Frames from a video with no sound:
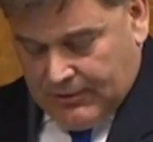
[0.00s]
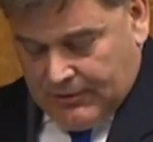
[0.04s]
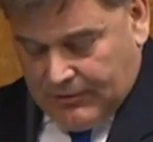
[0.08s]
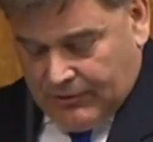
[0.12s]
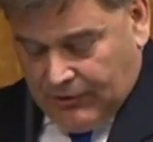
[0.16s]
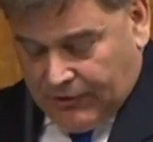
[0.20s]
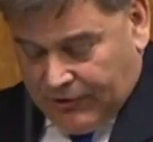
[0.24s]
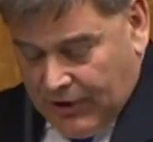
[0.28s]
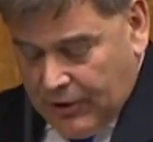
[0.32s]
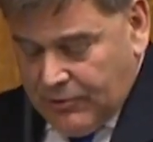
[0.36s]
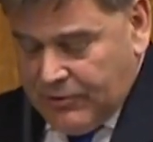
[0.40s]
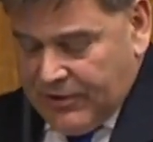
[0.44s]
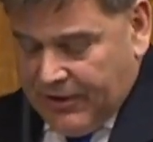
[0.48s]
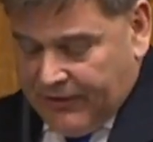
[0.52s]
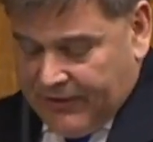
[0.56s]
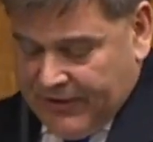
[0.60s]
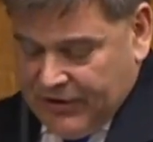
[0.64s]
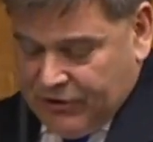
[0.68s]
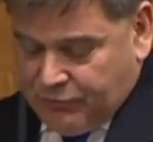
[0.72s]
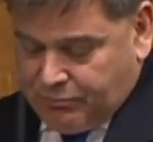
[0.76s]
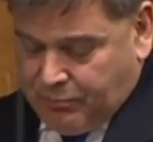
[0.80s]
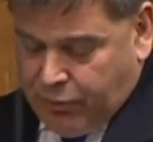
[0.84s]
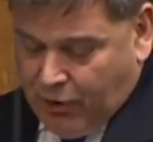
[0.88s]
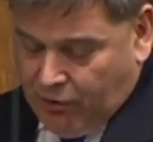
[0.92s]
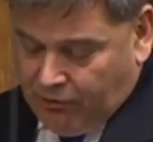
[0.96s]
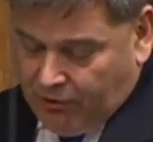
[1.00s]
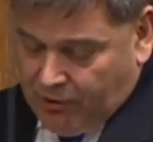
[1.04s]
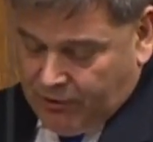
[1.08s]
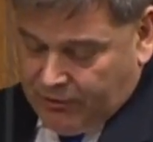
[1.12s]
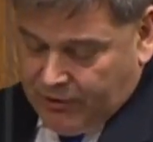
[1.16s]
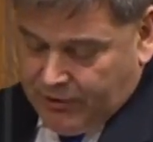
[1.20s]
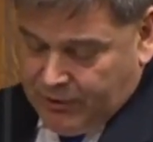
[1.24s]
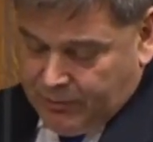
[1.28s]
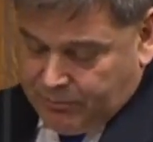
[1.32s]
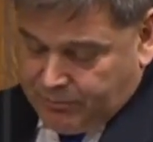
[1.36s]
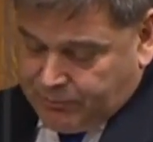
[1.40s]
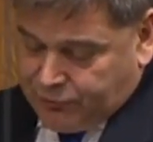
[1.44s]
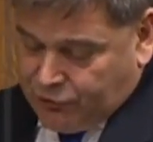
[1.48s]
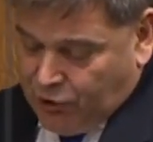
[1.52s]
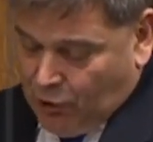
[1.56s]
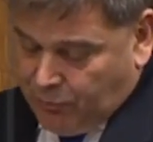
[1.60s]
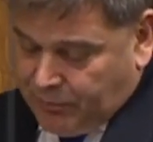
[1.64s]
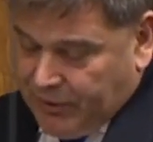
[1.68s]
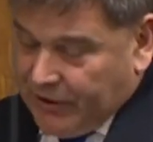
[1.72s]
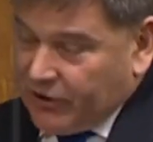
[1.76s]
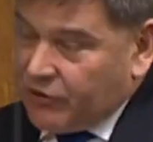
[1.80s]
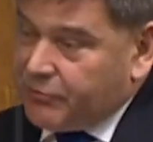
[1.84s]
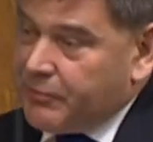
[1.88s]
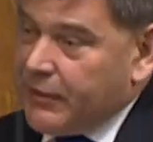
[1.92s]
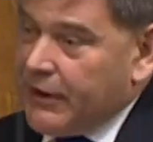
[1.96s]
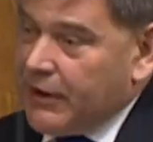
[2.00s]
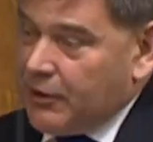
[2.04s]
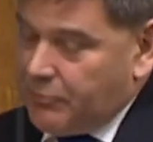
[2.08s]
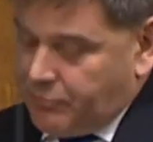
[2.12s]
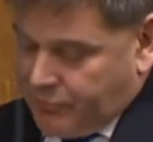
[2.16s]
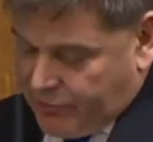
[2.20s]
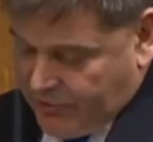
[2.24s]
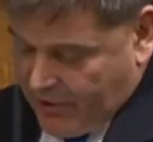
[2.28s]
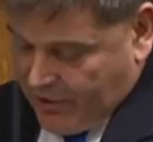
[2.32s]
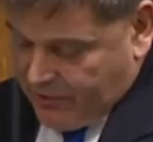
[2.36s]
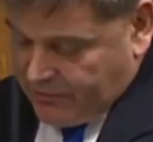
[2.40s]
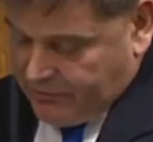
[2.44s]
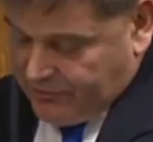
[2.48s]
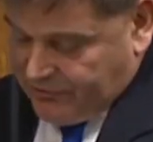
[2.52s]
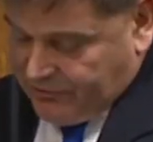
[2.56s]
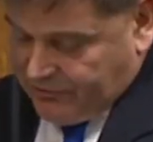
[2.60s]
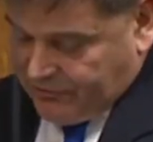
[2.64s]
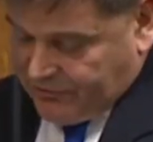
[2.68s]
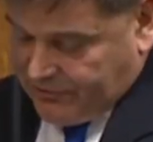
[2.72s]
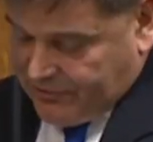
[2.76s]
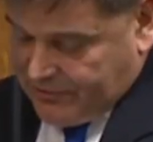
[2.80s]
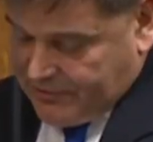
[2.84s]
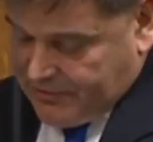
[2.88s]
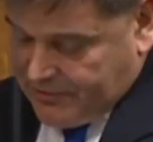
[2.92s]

Not only are these topics being broached,